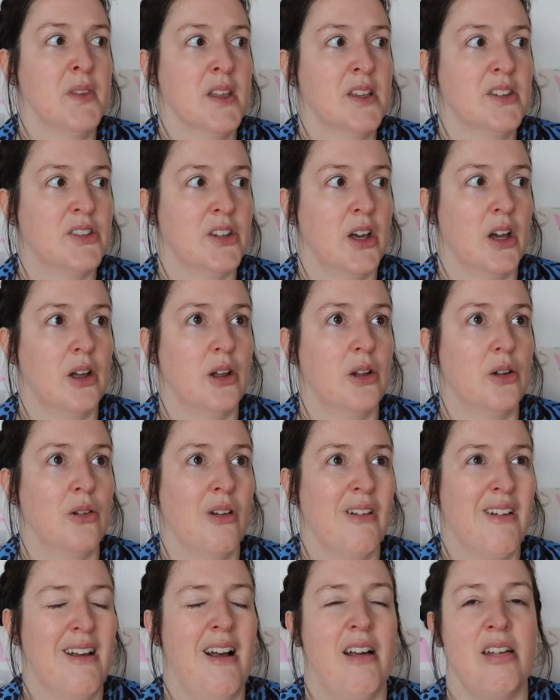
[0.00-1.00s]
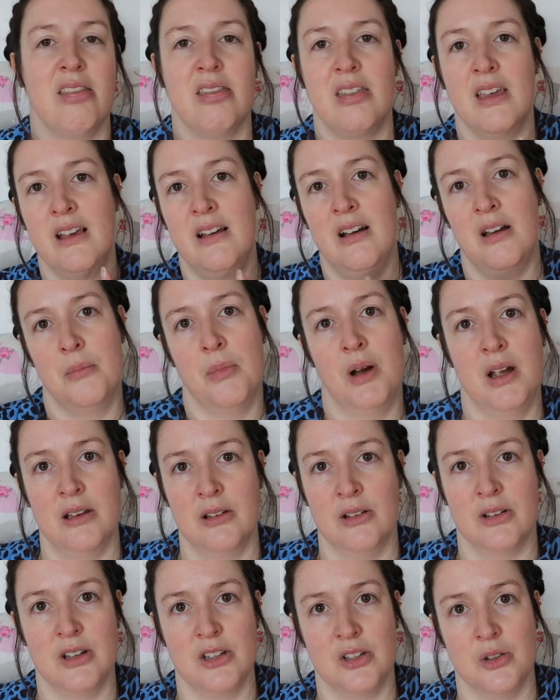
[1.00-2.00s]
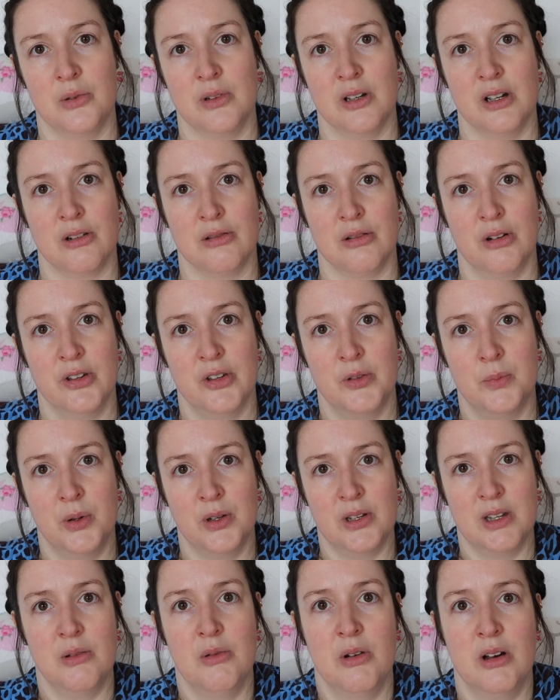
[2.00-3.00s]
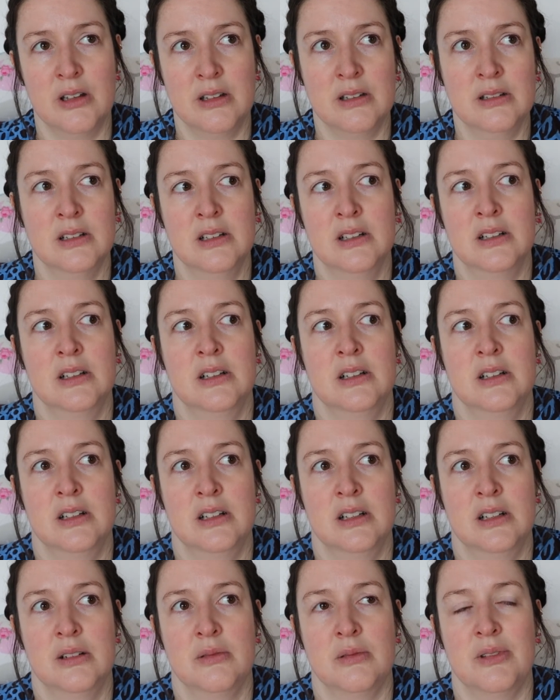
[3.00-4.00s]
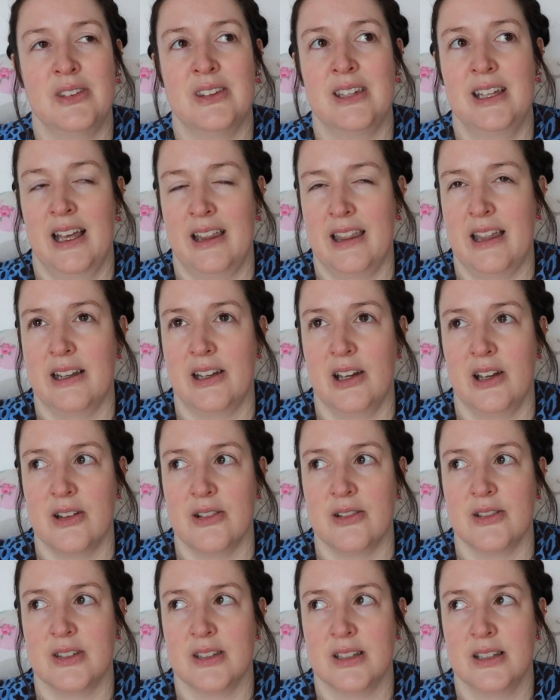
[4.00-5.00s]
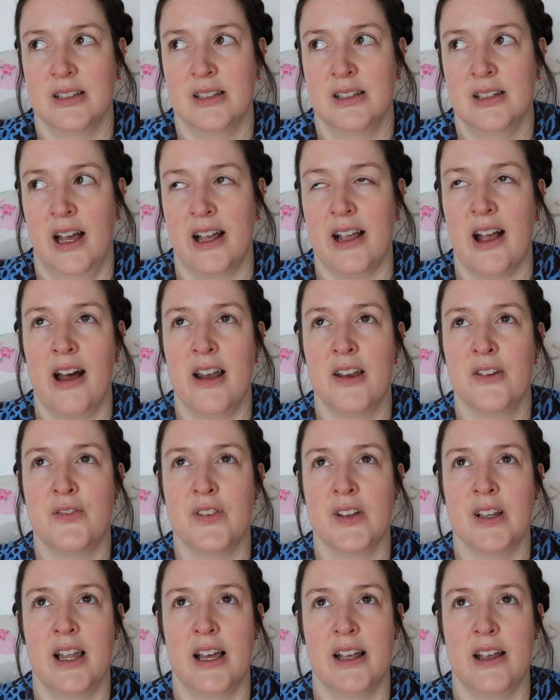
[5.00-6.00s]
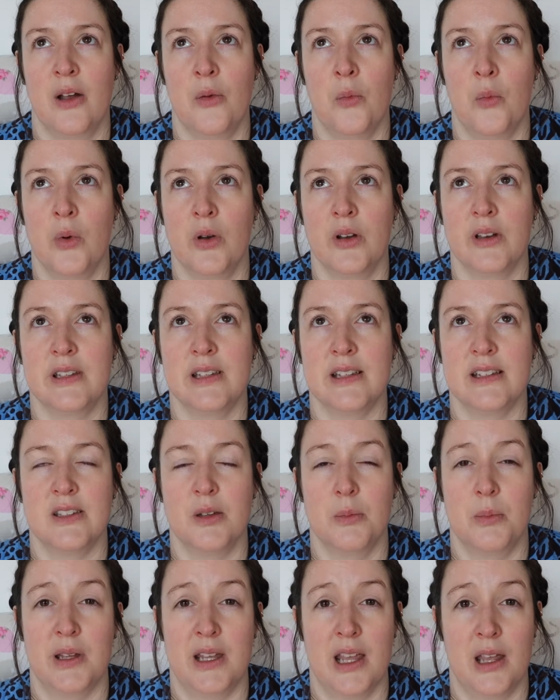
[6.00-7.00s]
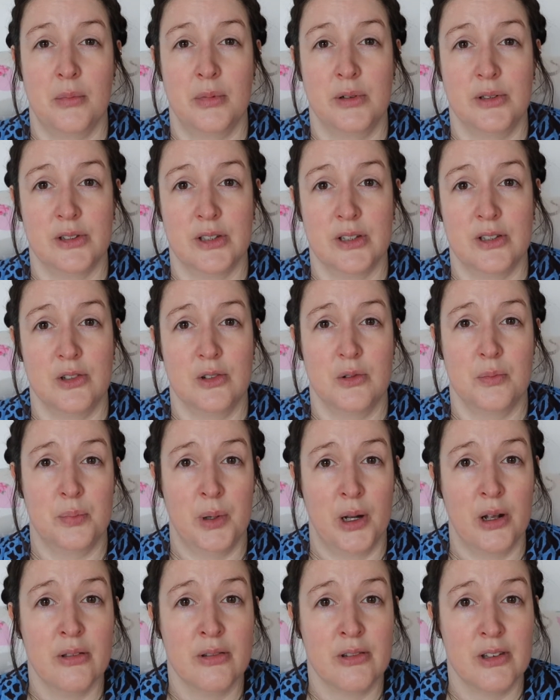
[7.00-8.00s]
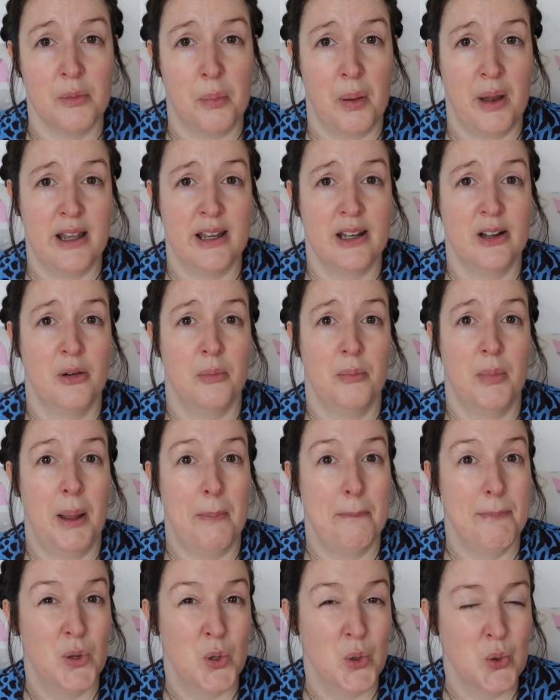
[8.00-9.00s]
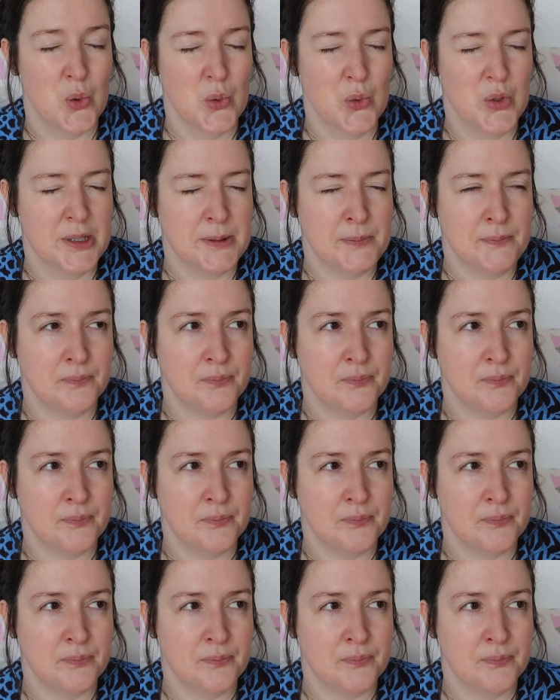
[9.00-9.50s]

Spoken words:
So I think I might look at doing a crossbody one. We'll see how that goes. I kind of feel like I want it to be able to do both depending on my mood,